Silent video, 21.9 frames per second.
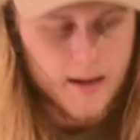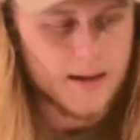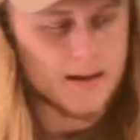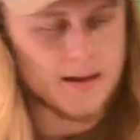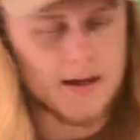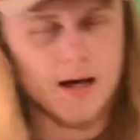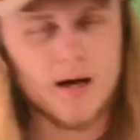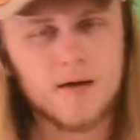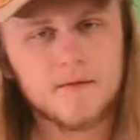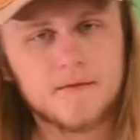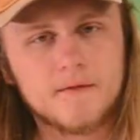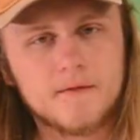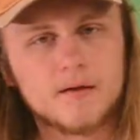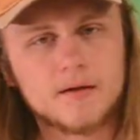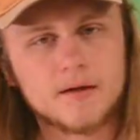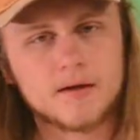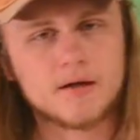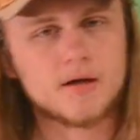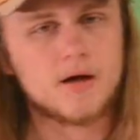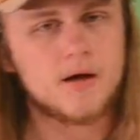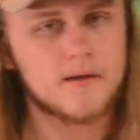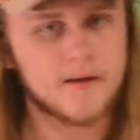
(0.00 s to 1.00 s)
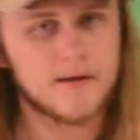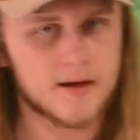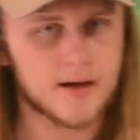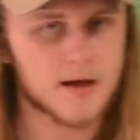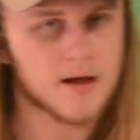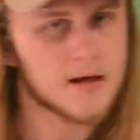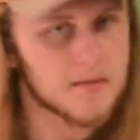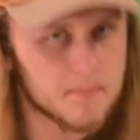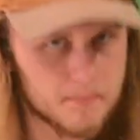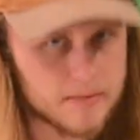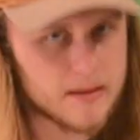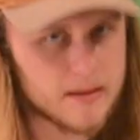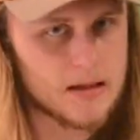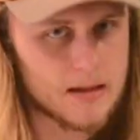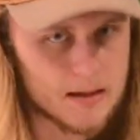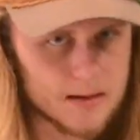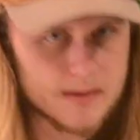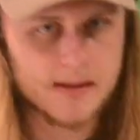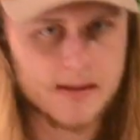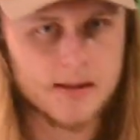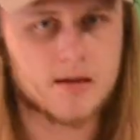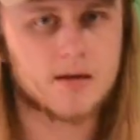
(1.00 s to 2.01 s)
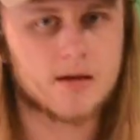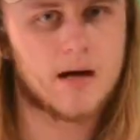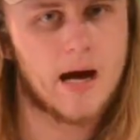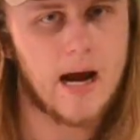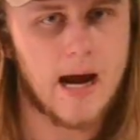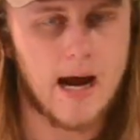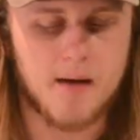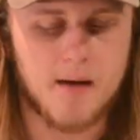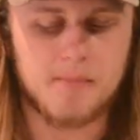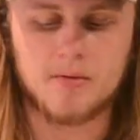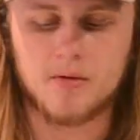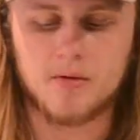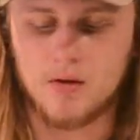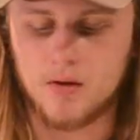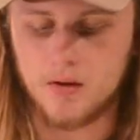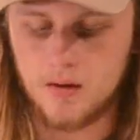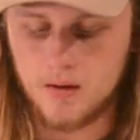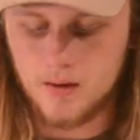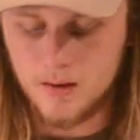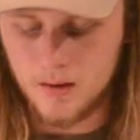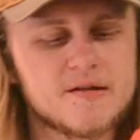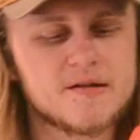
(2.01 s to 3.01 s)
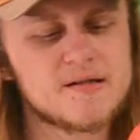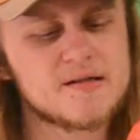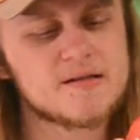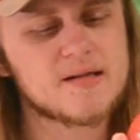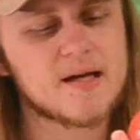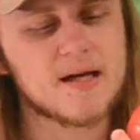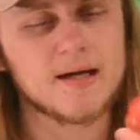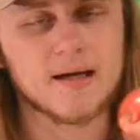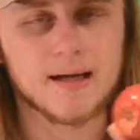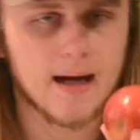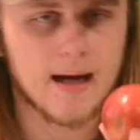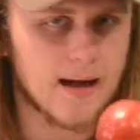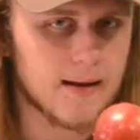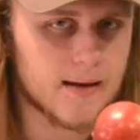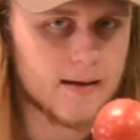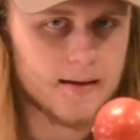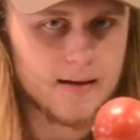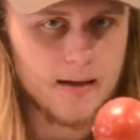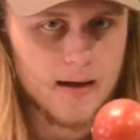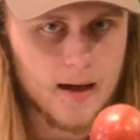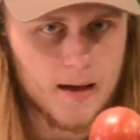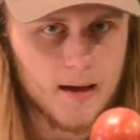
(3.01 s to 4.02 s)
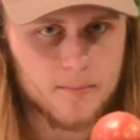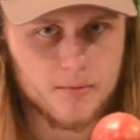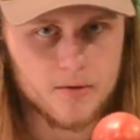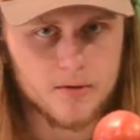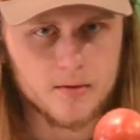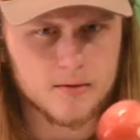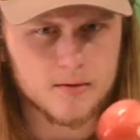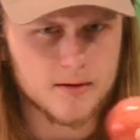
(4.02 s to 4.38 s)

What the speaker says: can confidently call that a B tier apple. This is a gala apple.